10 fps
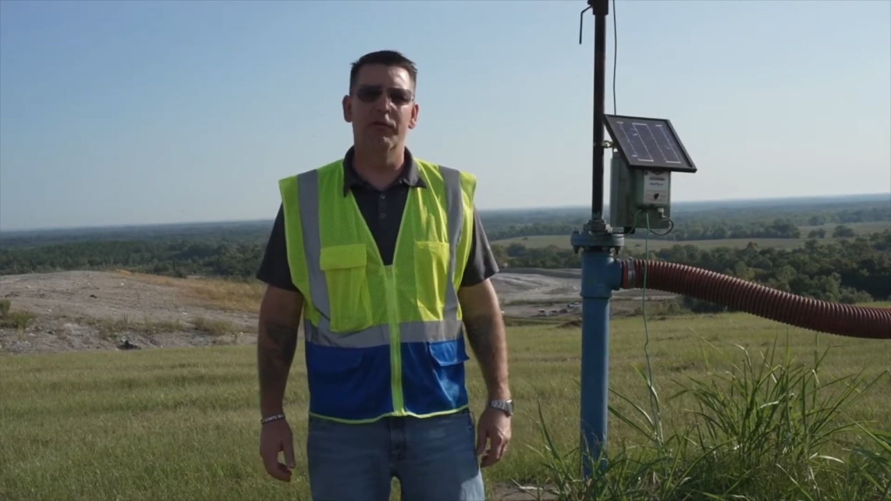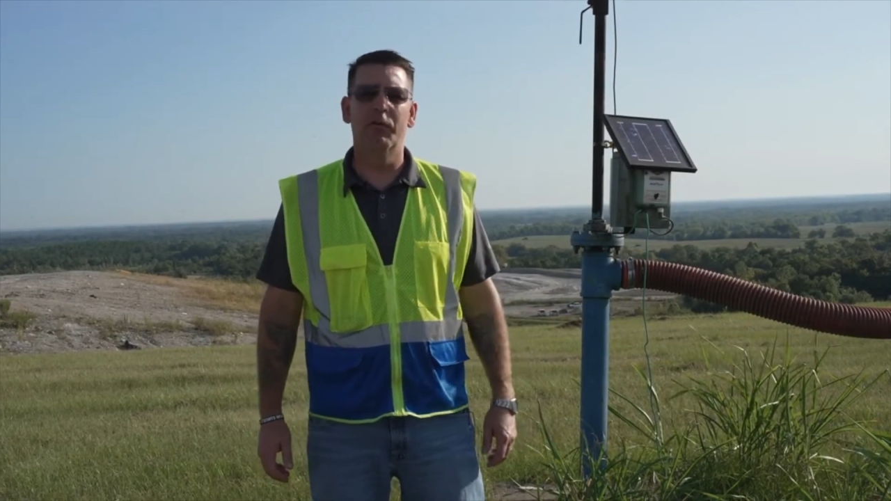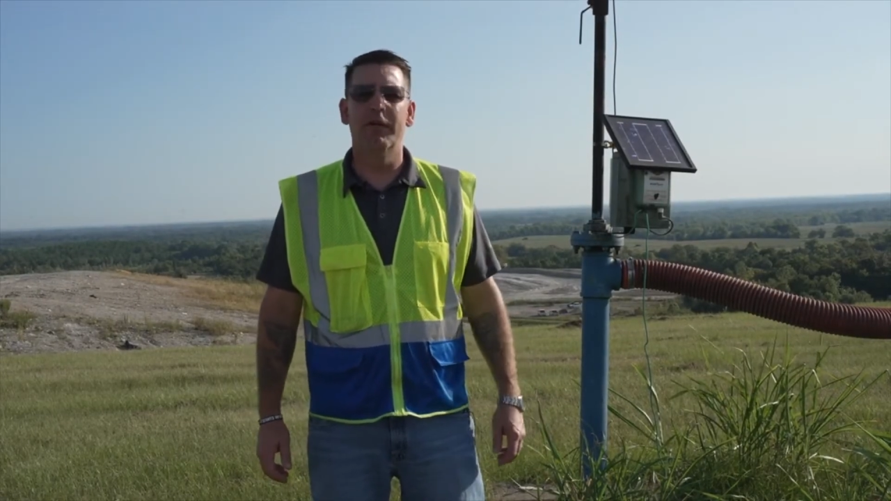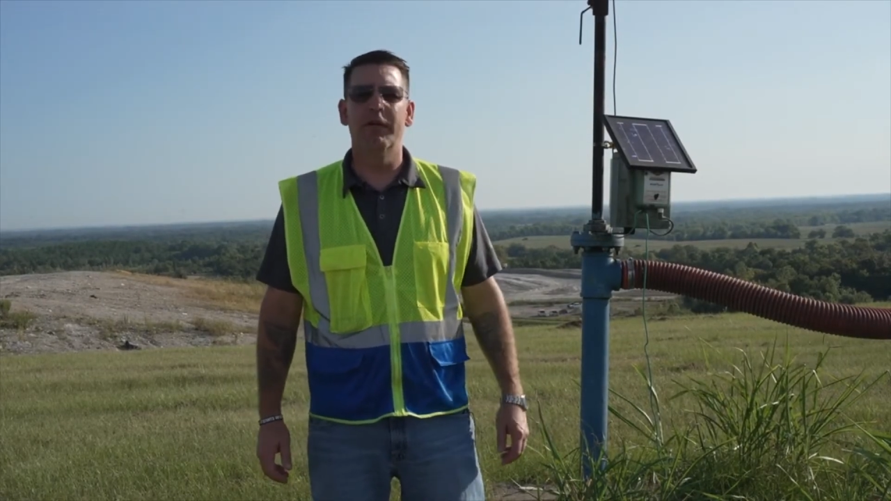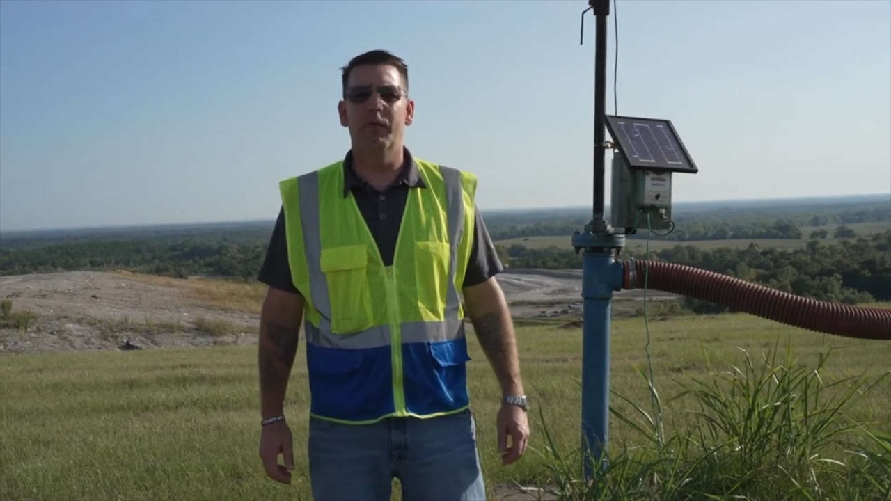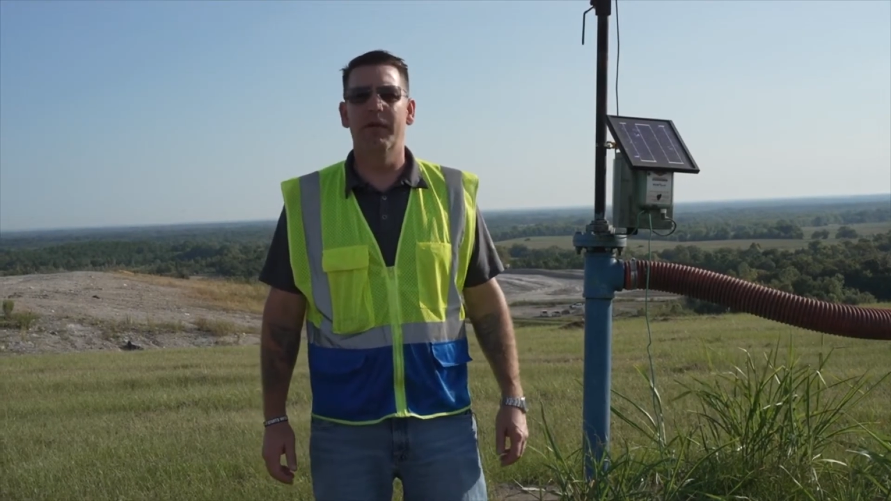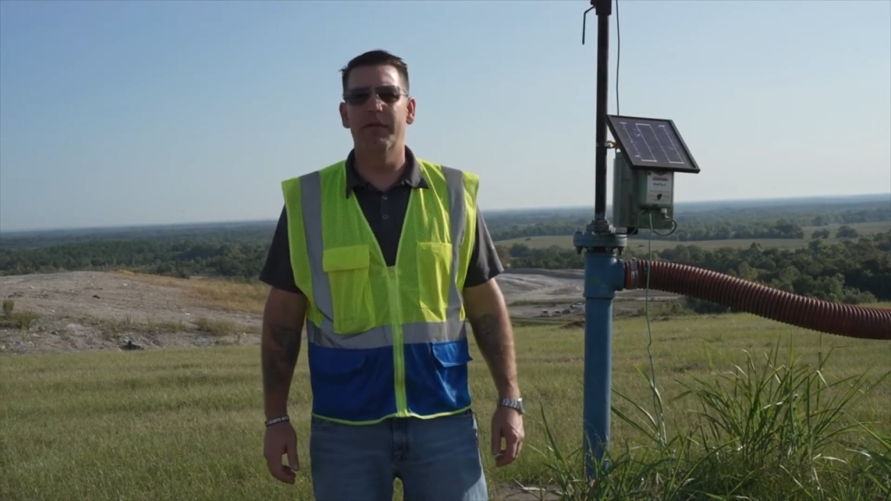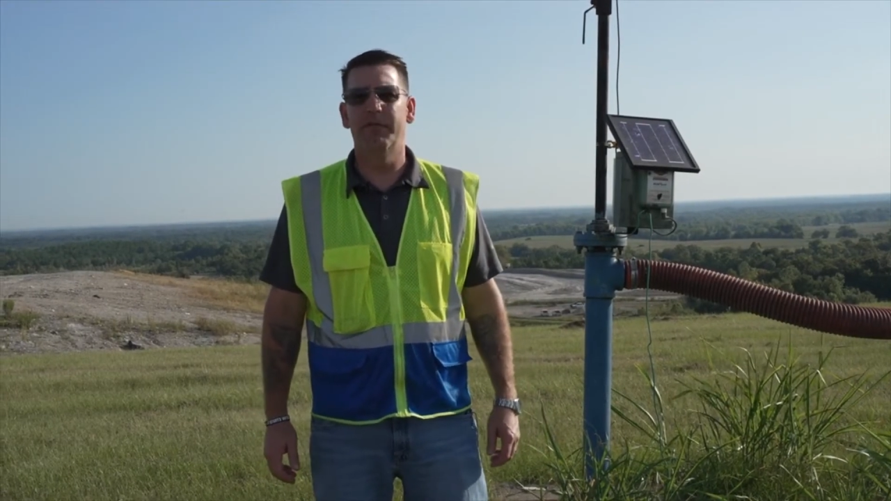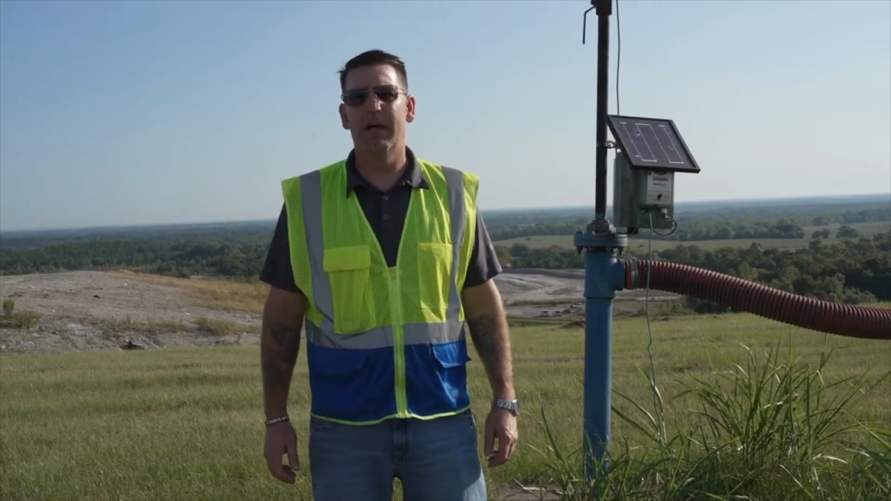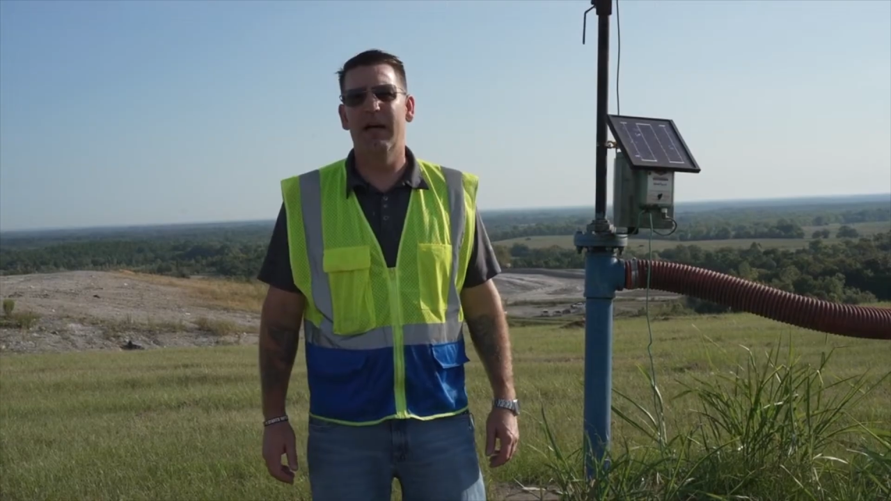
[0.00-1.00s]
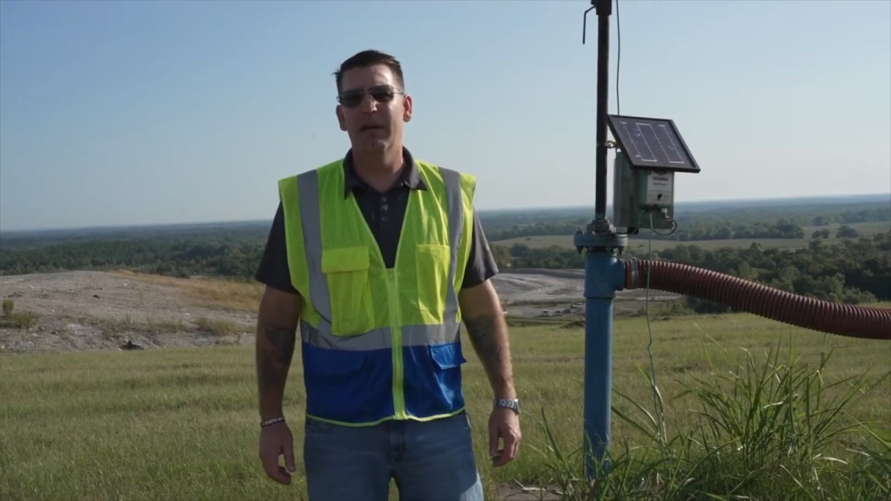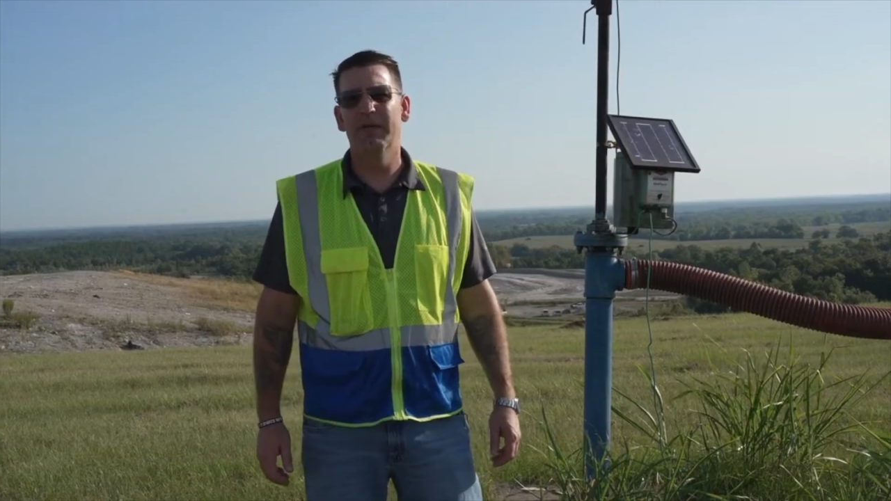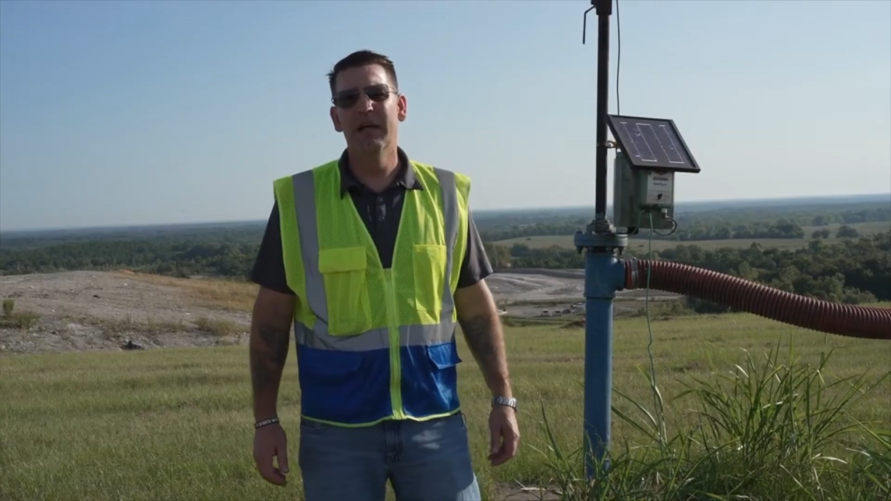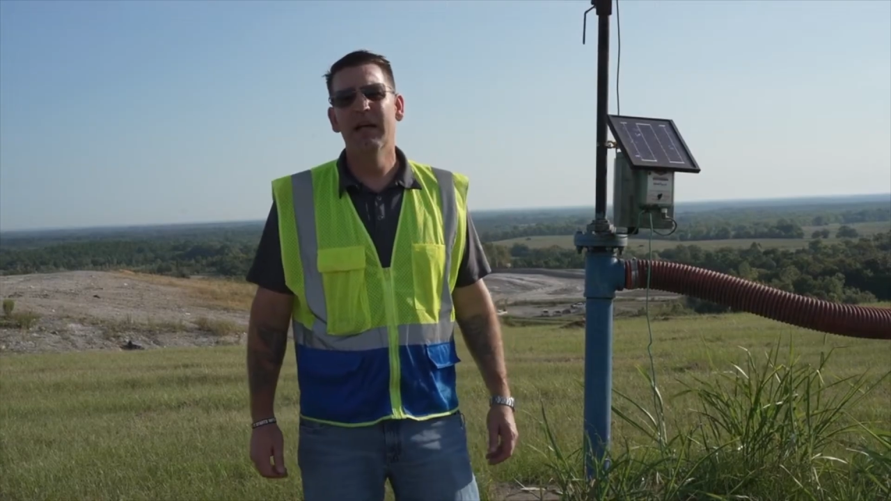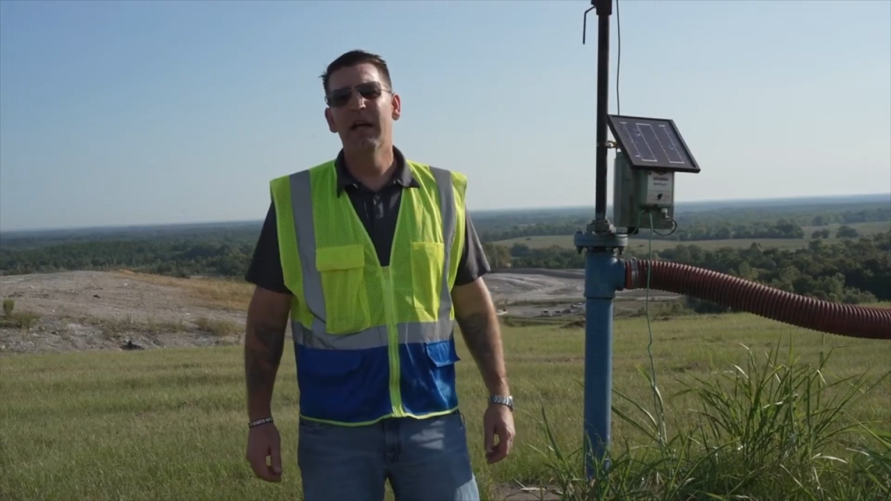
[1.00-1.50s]
2025
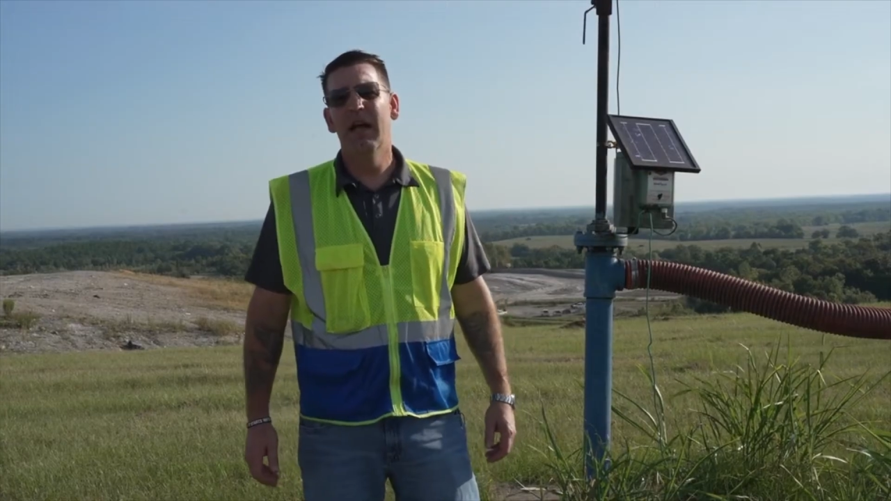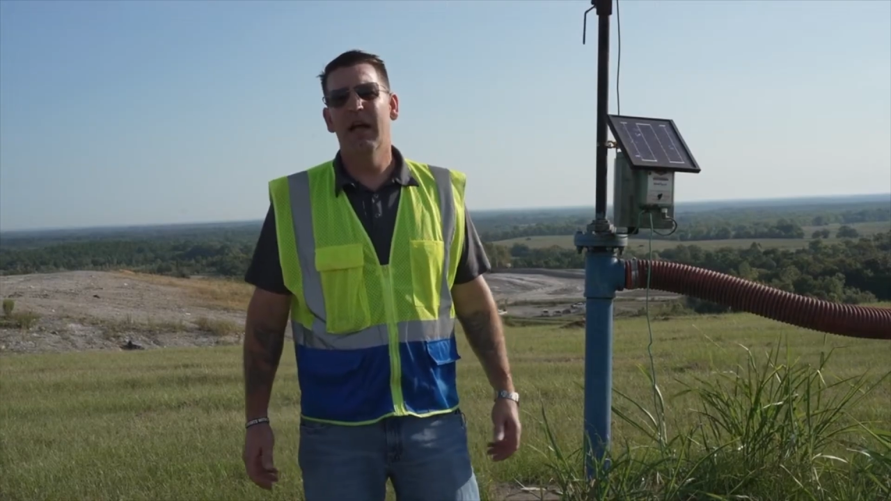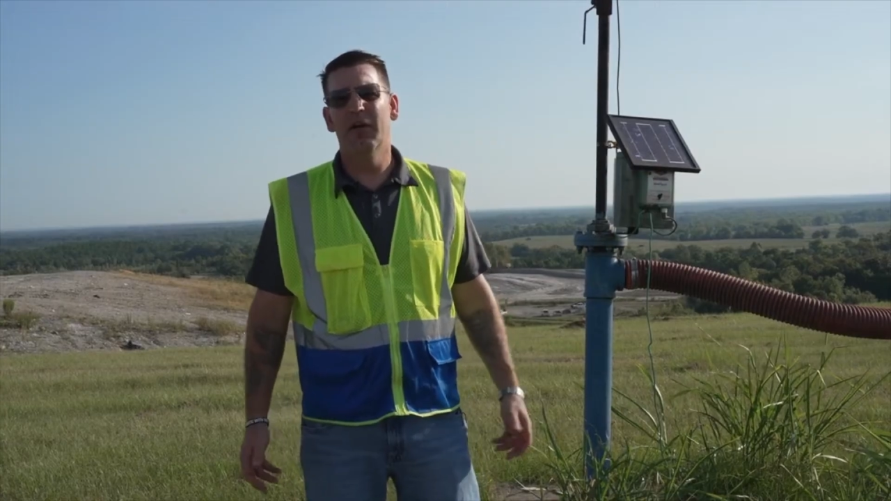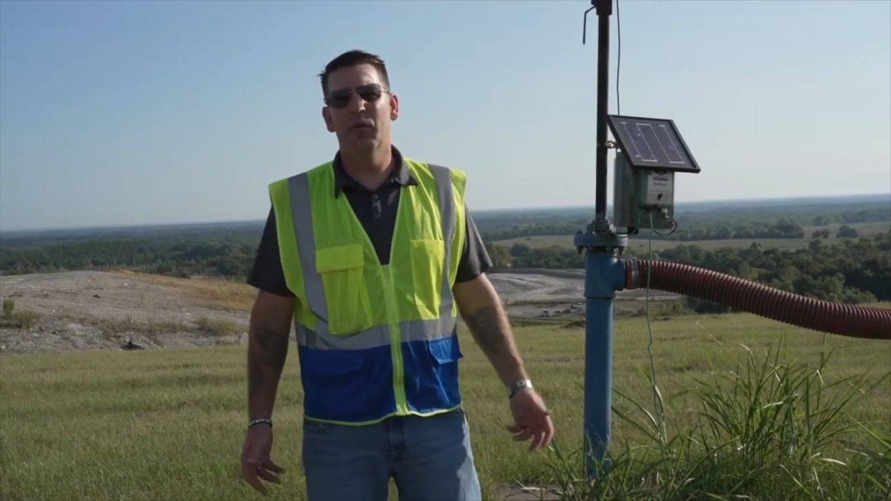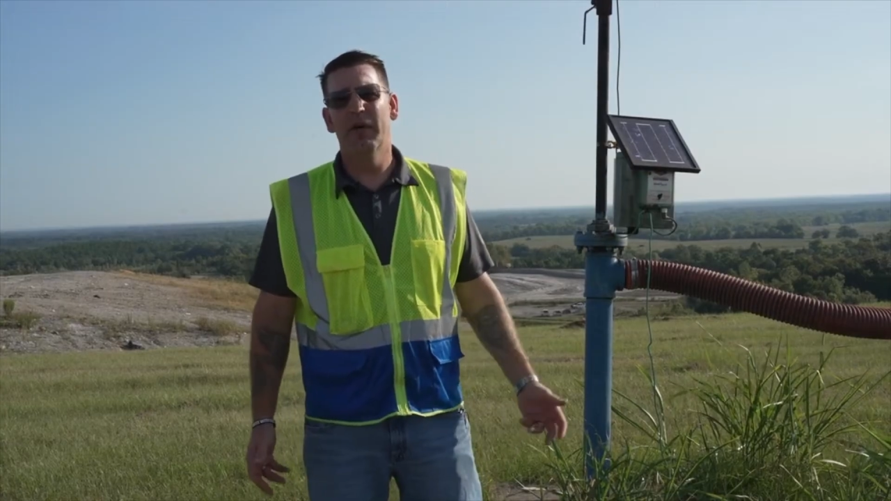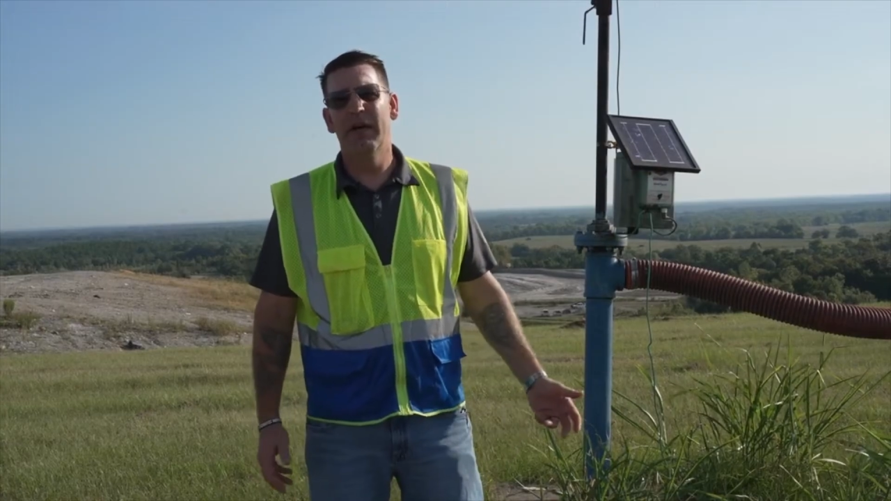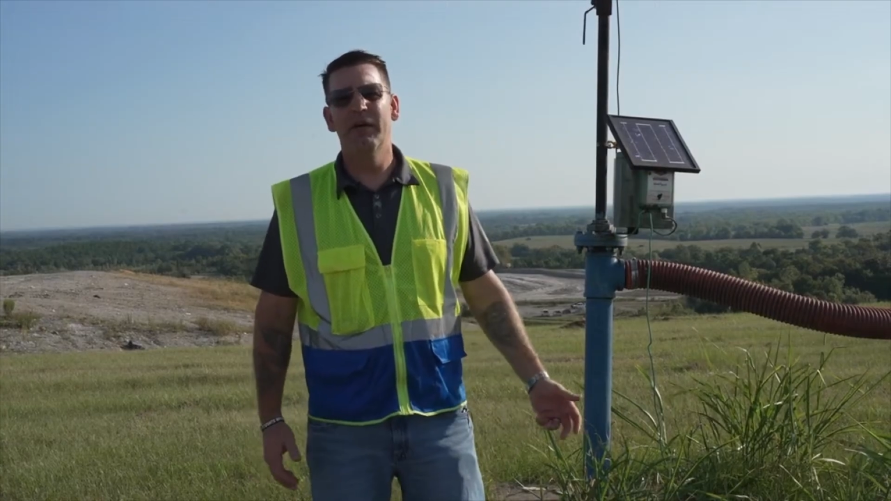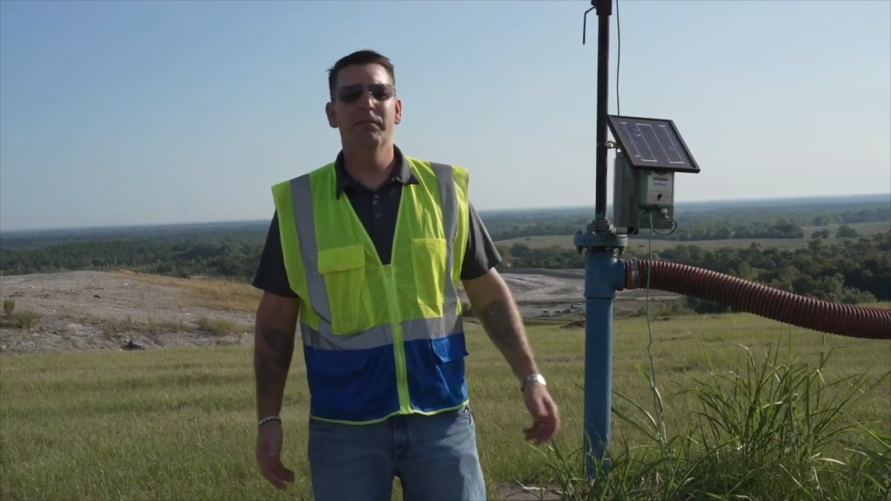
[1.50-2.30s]
at a rate